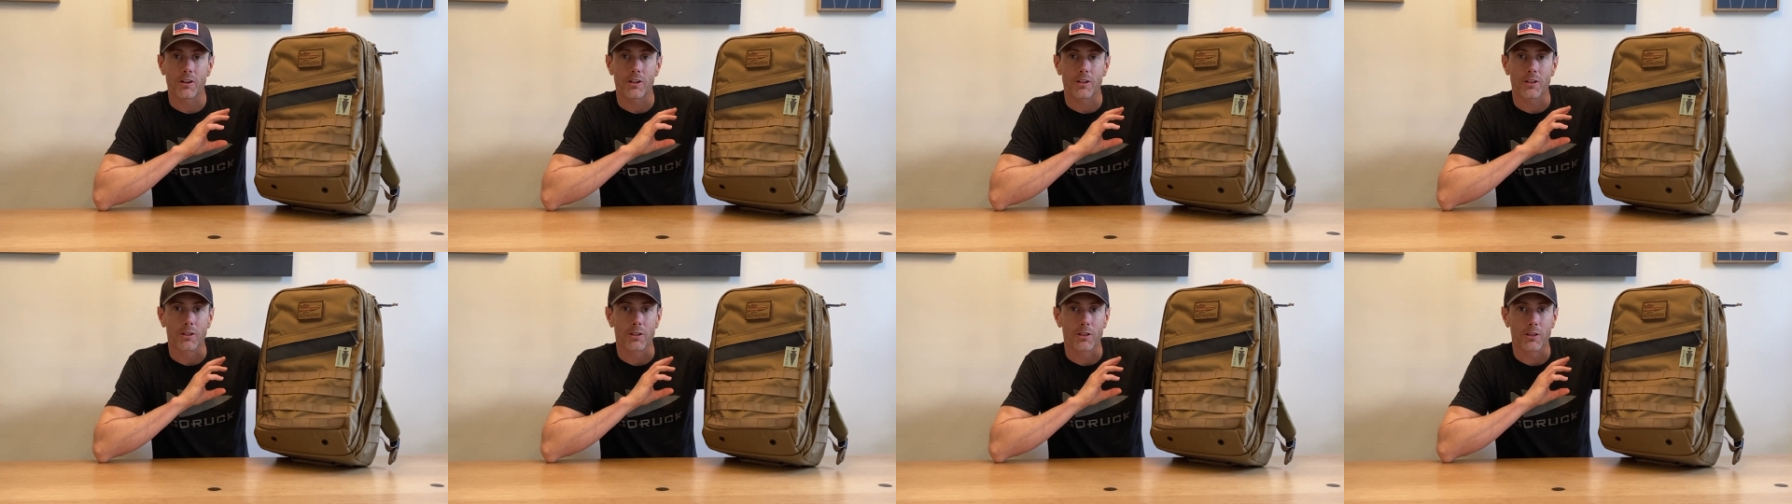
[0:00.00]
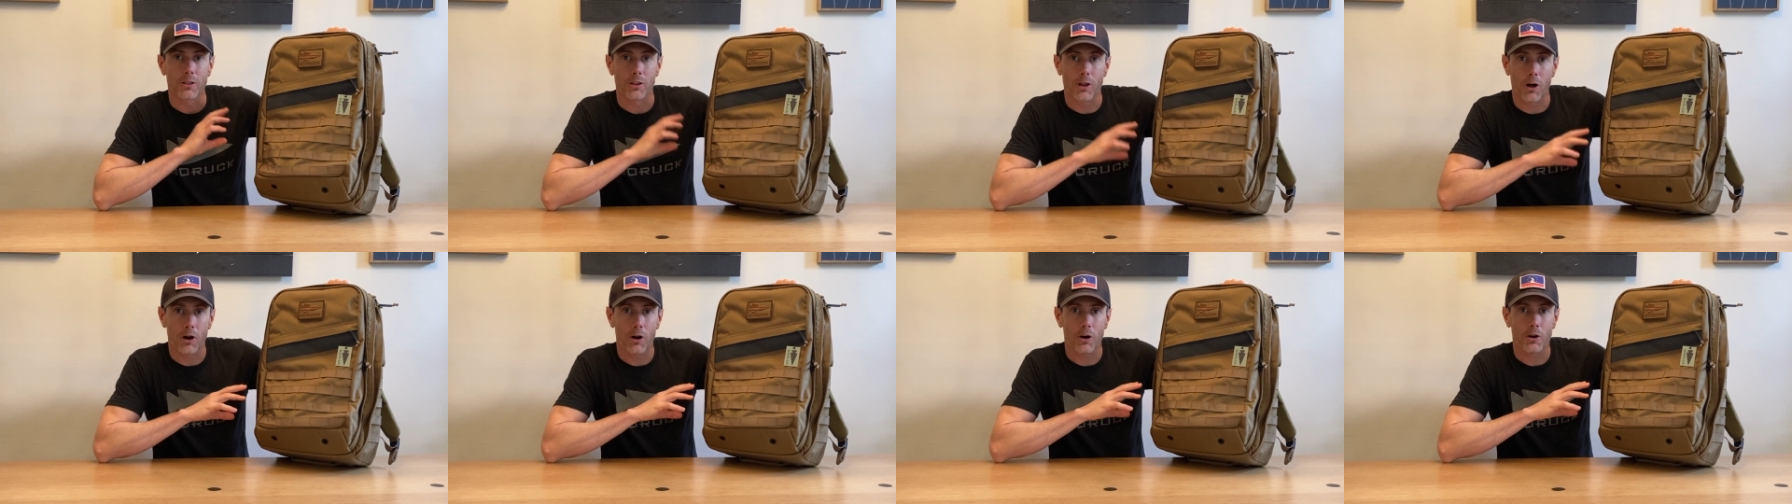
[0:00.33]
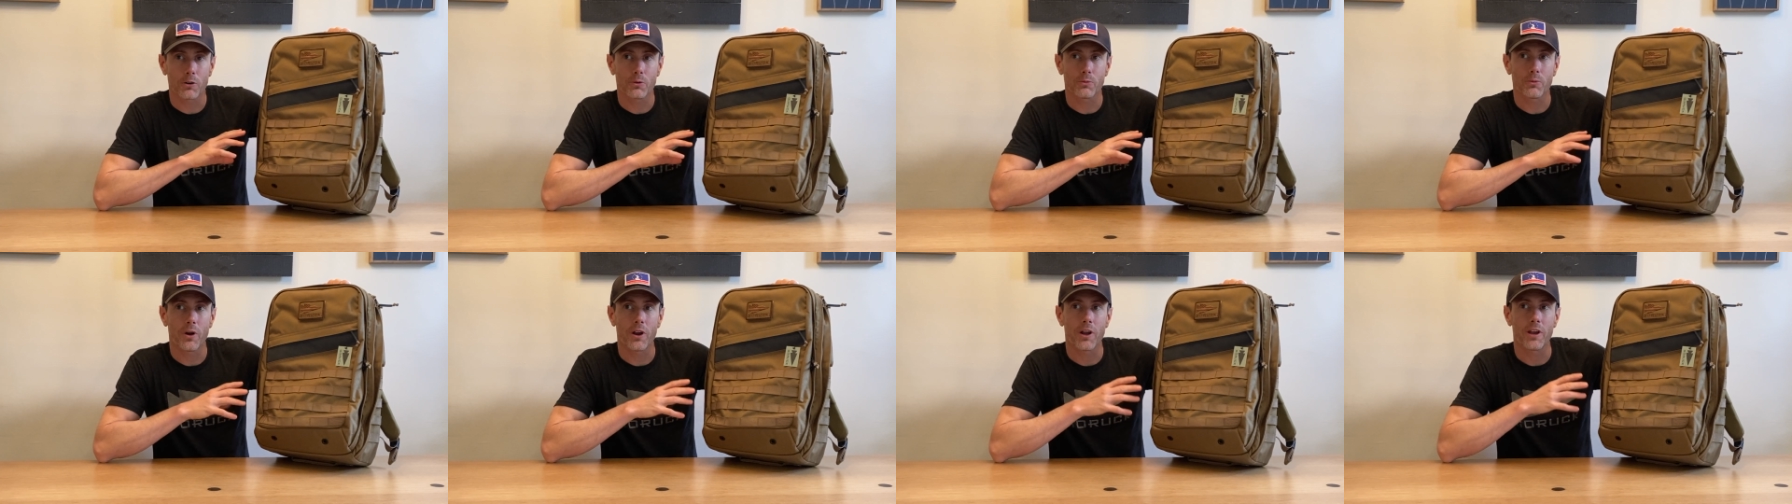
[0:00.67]

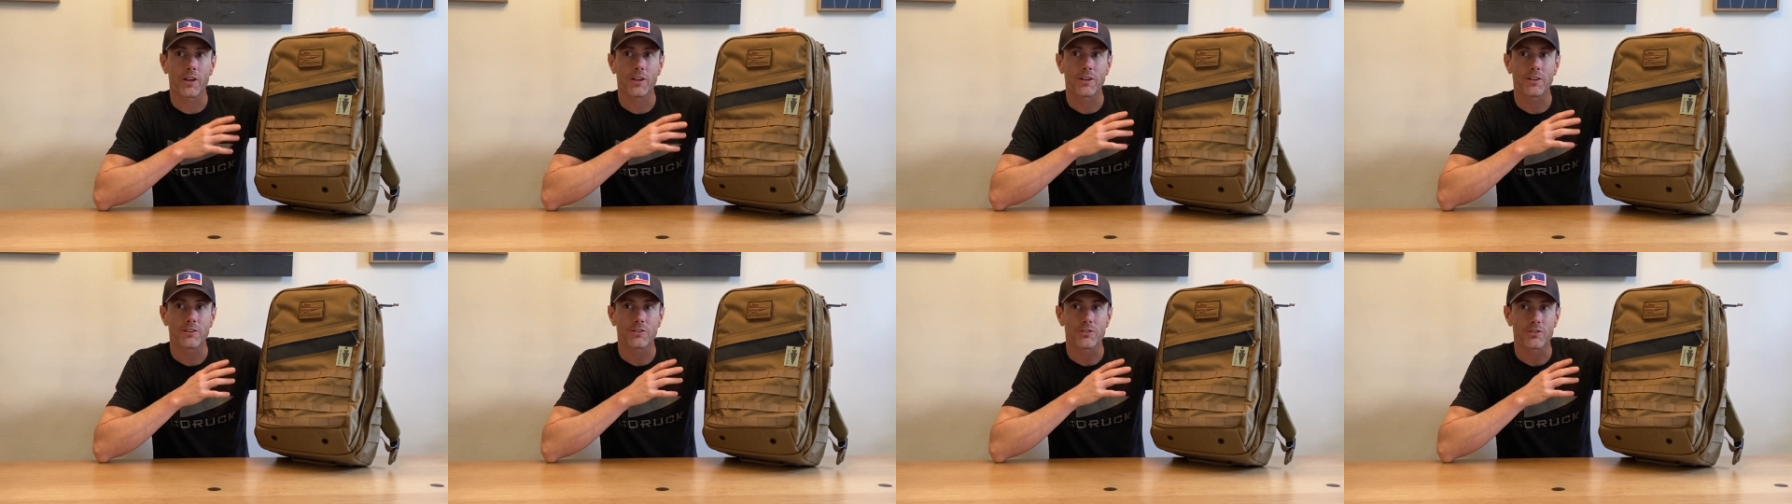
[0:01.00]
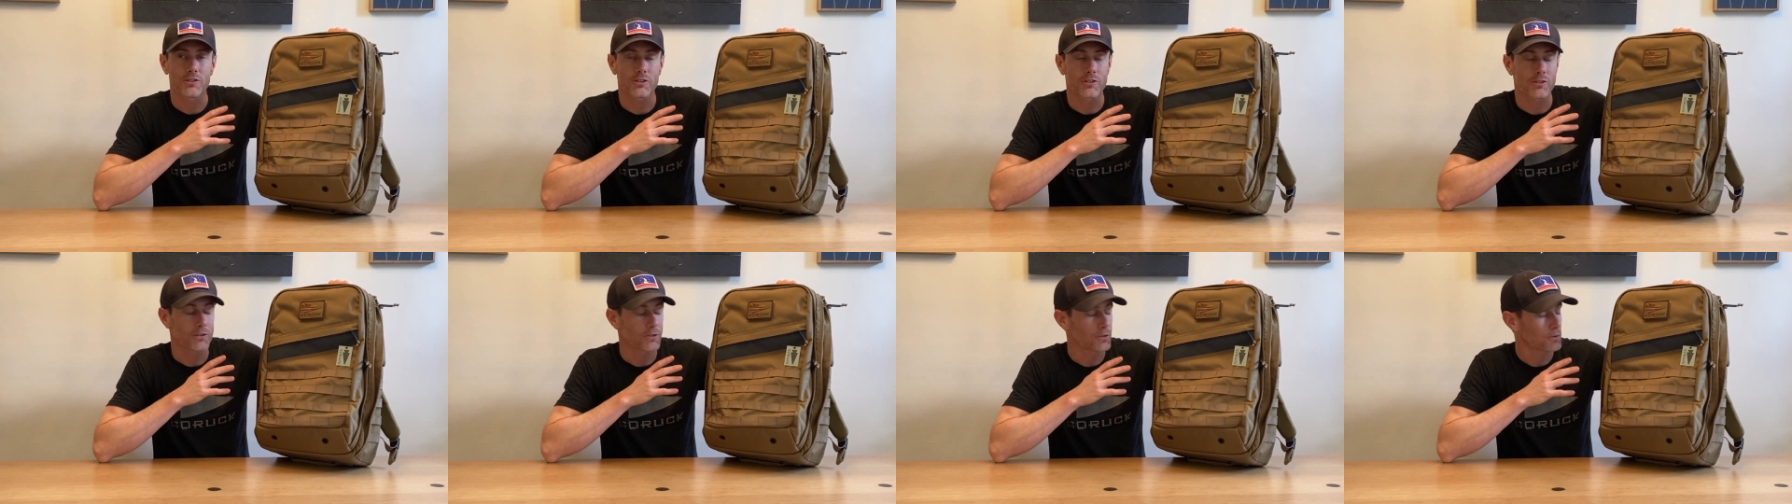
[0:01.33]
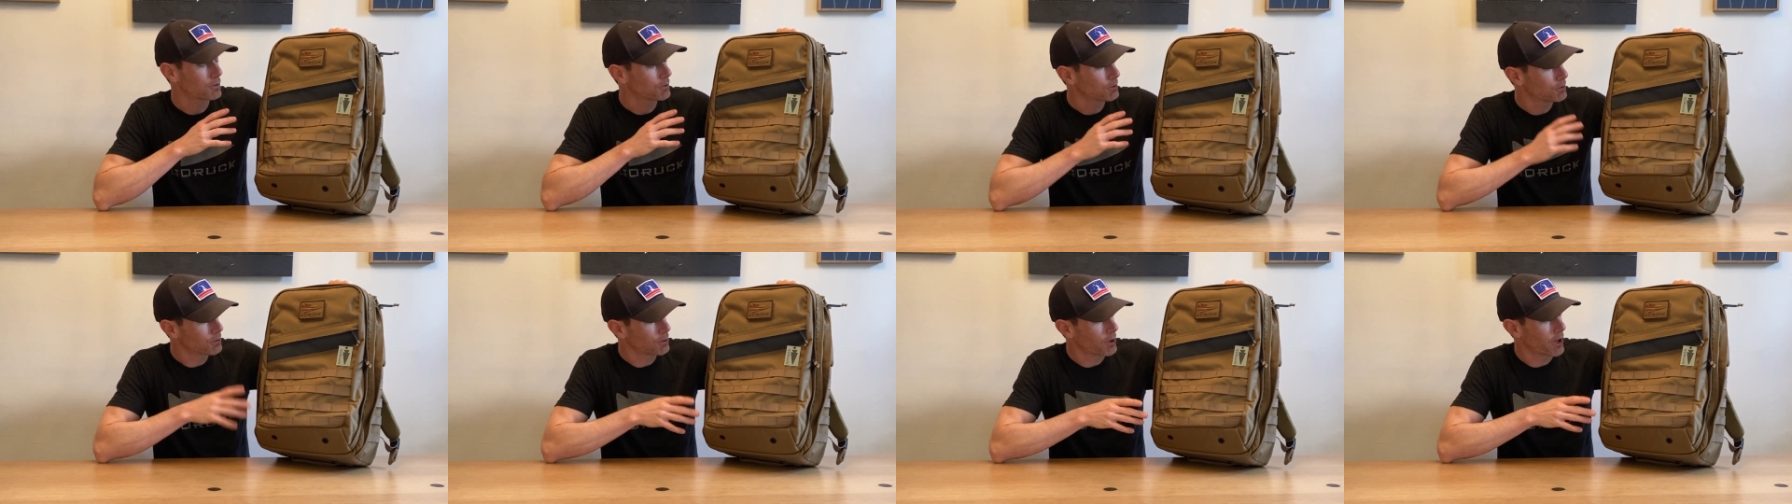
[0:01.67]
long range
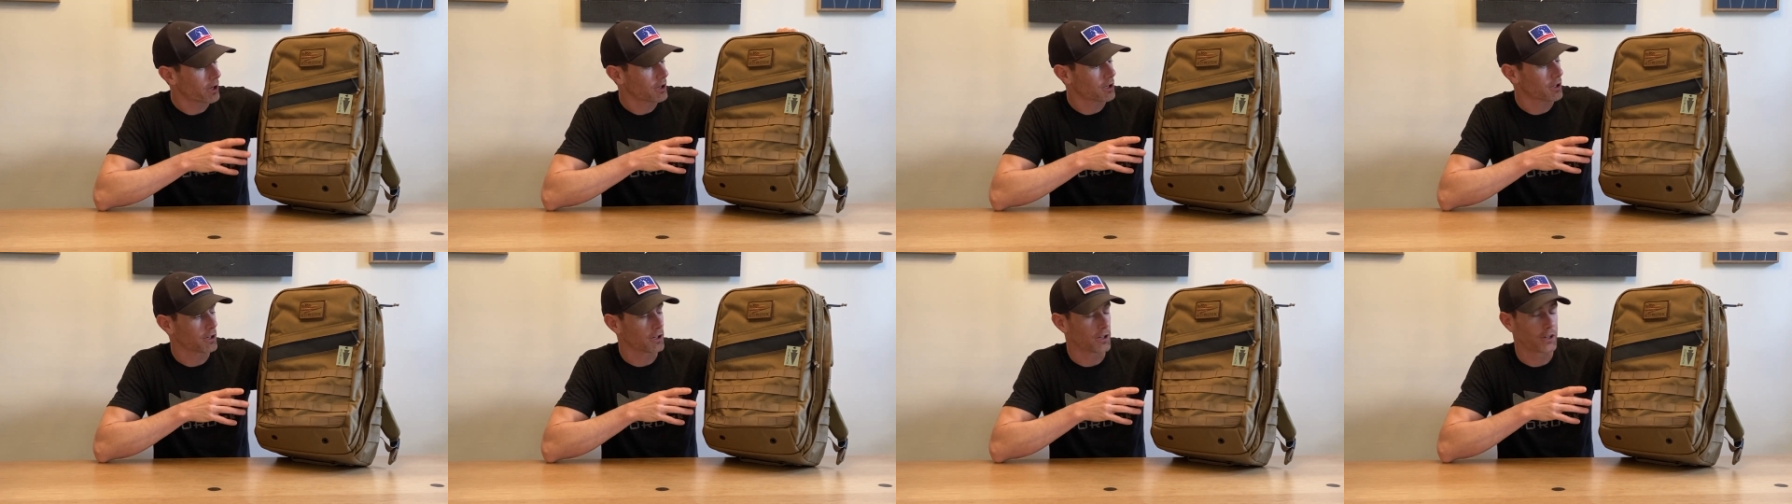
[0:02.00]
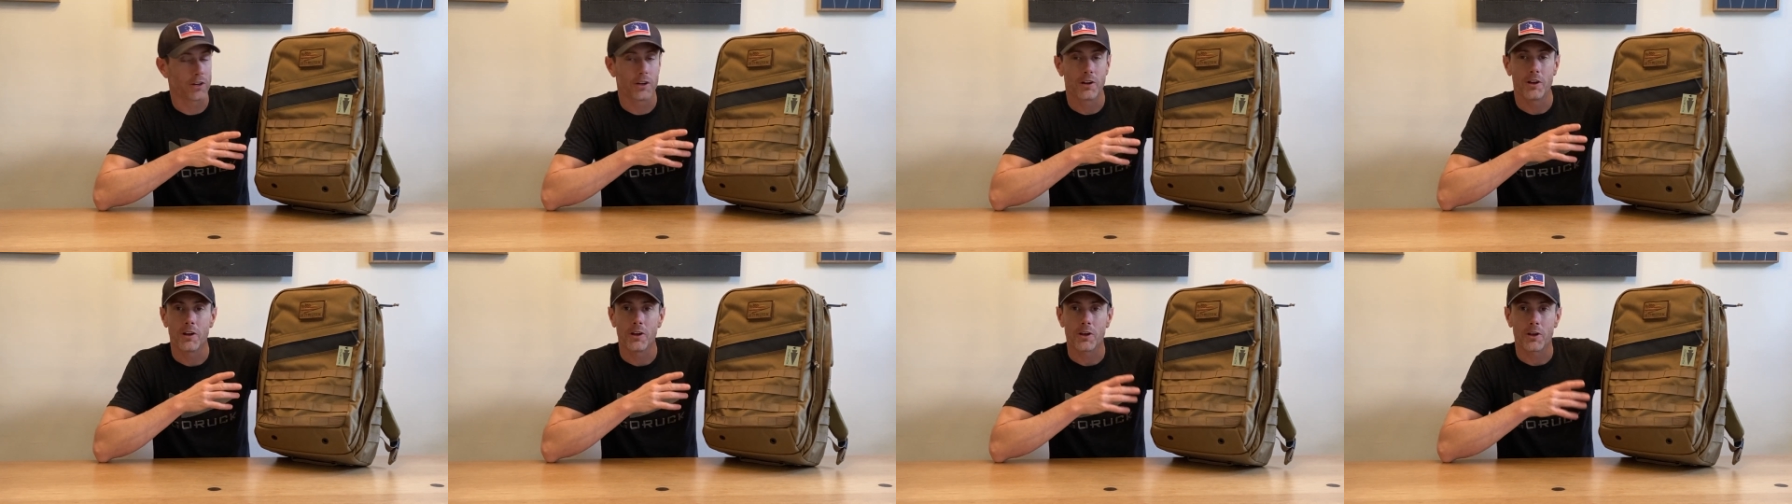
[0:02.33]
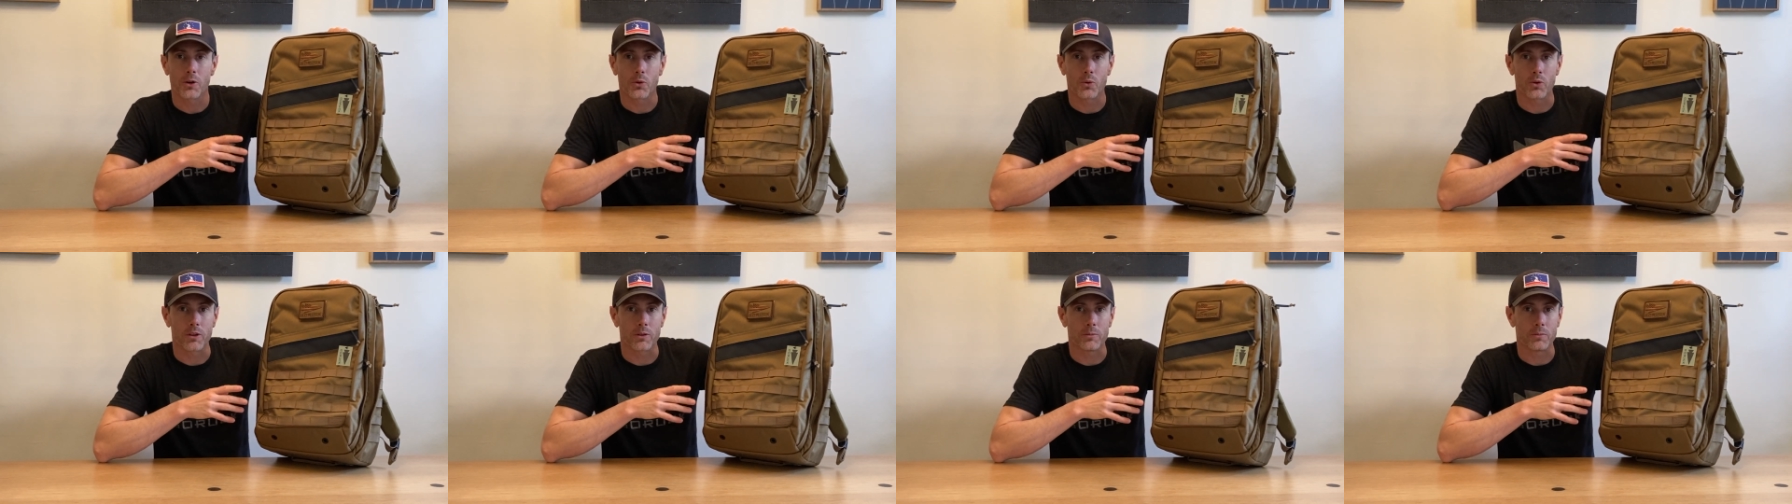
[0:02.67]
rucker
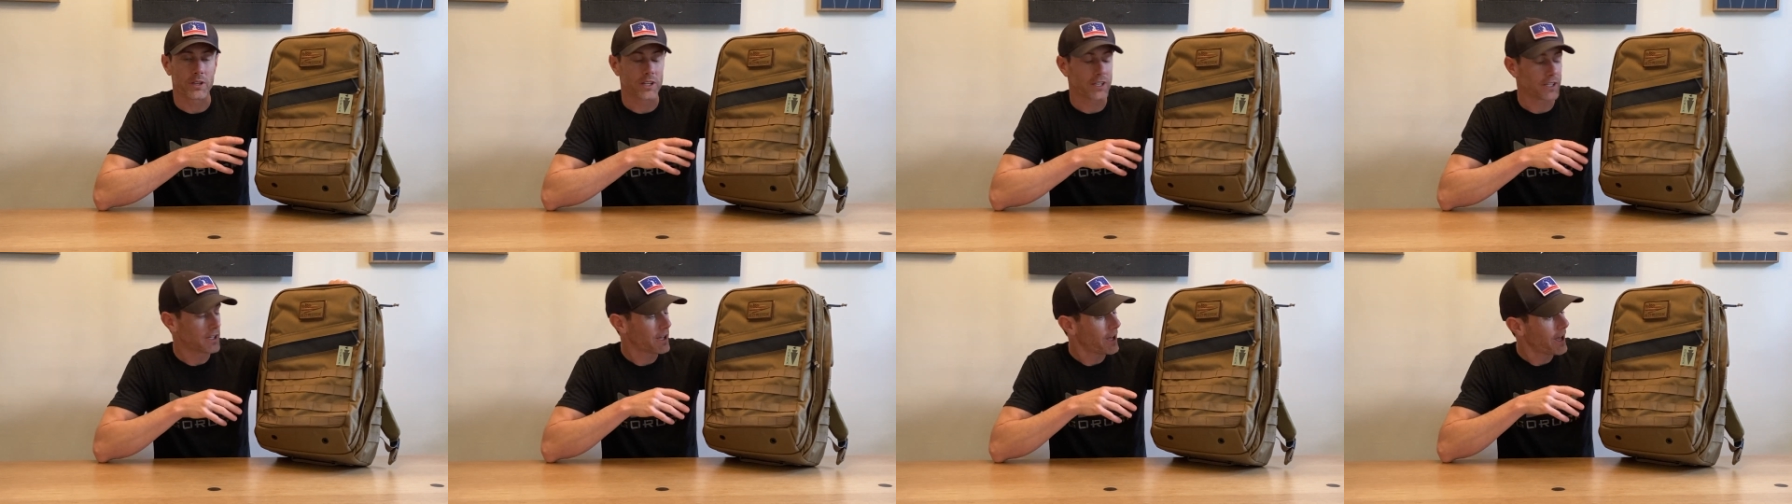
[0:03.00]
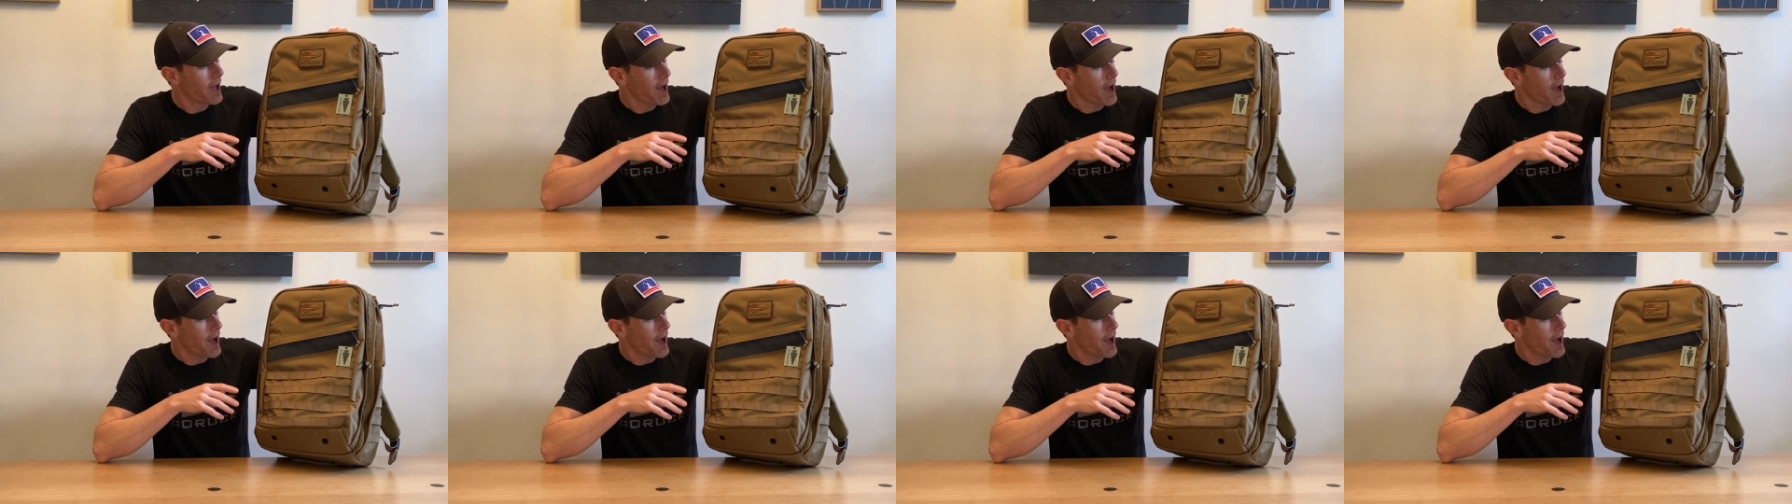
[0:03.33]
with me.